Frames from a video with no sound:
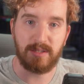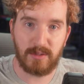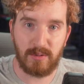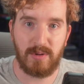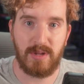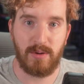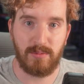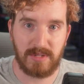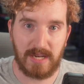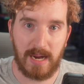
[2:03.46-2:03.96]

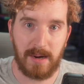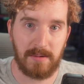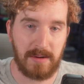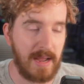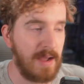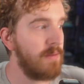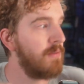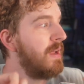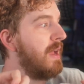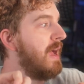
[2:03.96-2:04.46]
studio
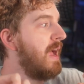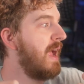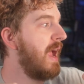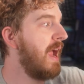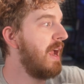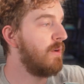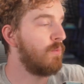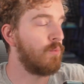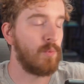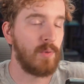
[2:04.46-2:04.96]
teardown
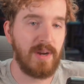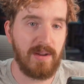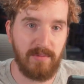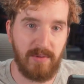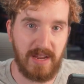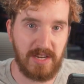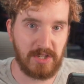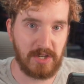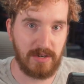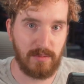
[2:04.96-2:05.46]
and
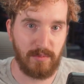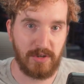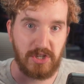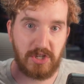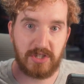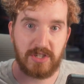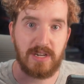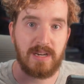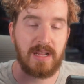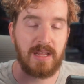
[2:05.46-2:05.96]
renovation,
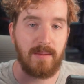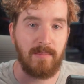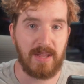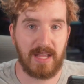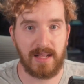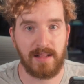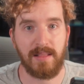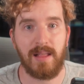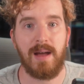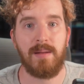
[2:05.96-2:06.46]
which is going to give
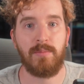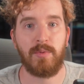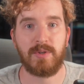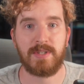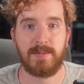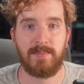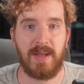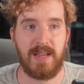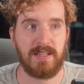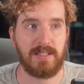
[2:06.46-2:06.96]
me a lot more
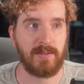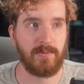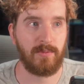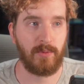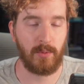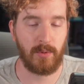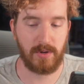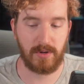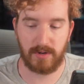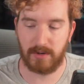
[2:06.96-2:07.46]
space
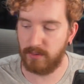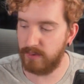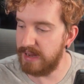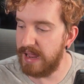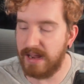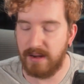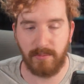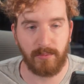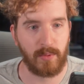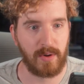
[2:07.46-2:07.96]
for
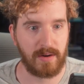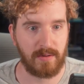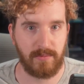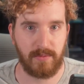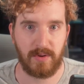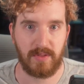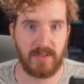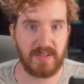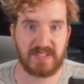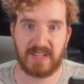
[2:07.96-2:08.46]
creative work
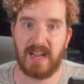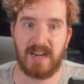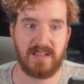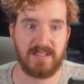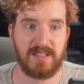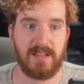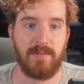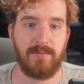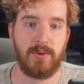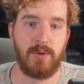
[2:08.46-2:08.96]
for this kind
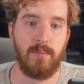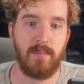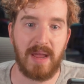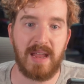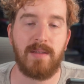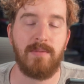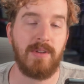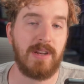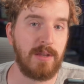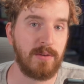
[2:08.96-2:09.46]
of stuff to
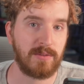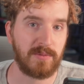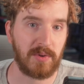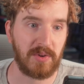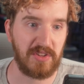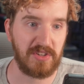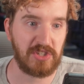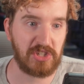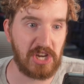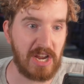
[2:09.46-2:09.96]
make videos
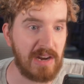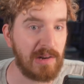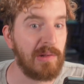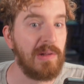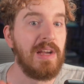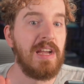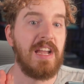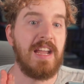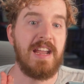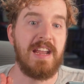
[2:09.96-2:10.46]
for this
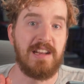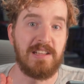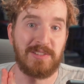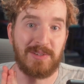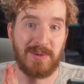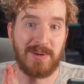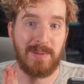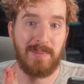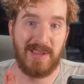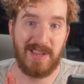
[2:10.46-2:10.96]
channel. It is
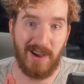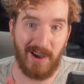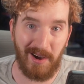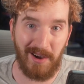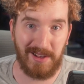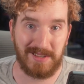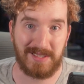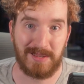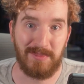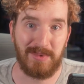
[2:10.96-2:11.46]
going to be
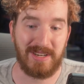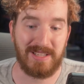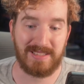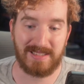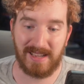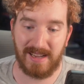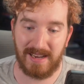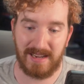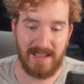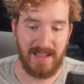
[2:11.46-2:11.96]
awesome when
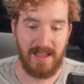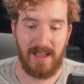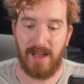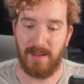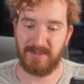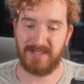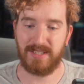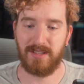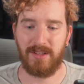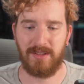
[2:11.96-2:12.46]
it's done.
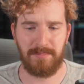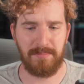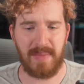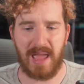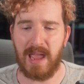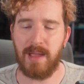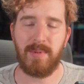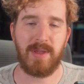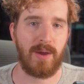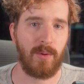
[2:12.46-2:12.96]
I'm still
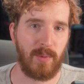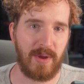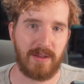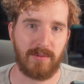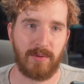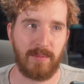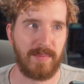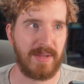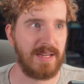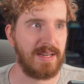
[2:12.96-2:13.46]
maybe a week
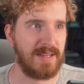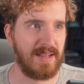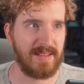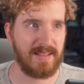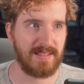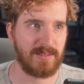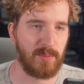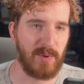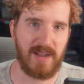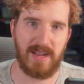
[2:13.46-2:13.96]
from being
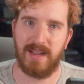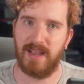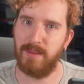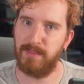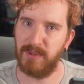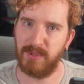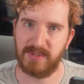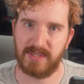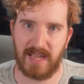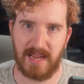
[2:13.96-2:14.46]
done. That's why
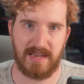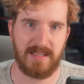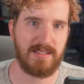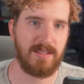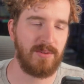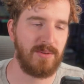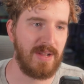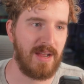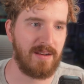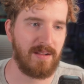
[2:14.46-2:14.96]
uploads kind of
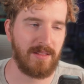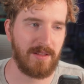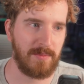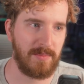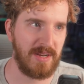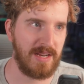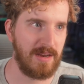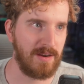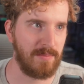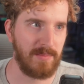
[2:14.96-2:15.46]
slowed down a little
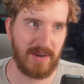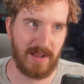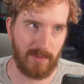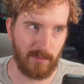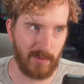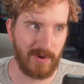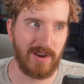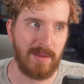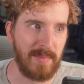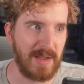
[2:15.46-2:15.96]
bit here, but I
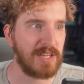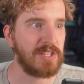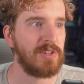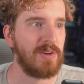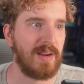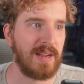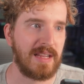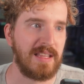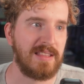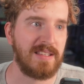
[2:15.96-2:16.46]
want to make
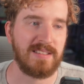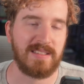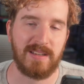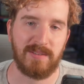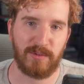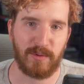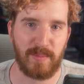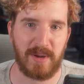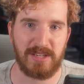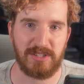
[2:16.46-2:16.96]
sure I get this
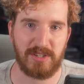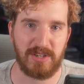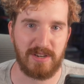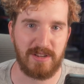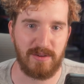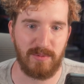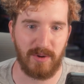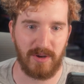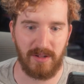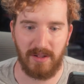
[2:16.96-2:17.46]
information
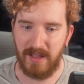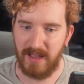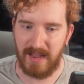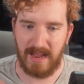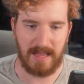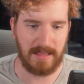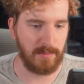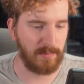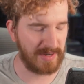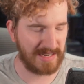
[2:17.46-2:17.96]
to you all
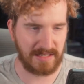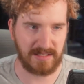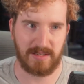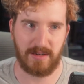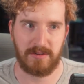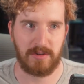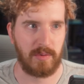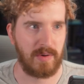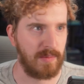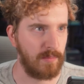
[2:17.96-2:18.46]
and then we can
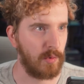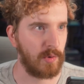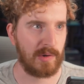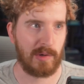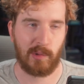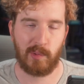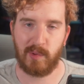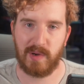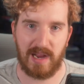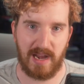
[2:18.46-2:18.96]
start doing more
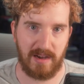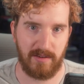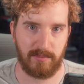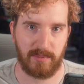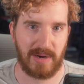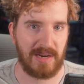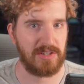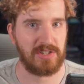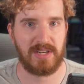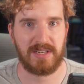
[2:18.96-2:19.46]
creative
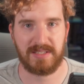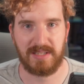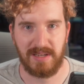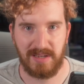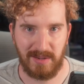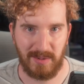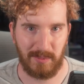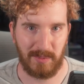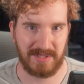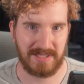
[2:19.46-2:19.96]
projects
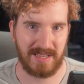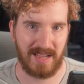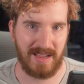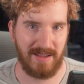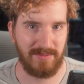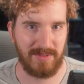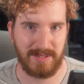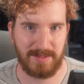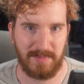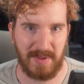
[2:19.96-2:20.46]
once I have the